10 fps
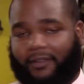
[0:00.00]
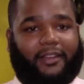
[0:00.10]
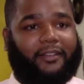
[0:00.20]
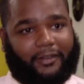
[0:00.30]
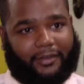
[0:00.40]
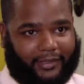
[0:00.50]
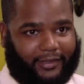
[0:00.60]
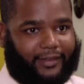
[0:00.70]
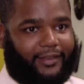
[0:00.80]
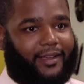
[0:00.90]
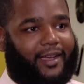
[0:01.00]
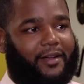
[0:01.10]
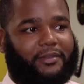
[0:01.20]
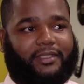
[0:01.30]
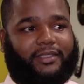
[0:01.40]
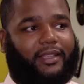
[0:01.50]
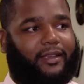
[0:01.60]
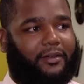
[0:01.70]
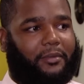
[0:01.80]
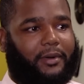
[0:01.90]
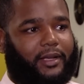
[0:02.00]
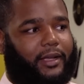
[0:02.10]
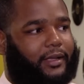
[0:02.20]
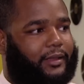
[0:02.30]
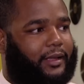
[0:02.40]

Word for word: record on it. I was just like, oh my God,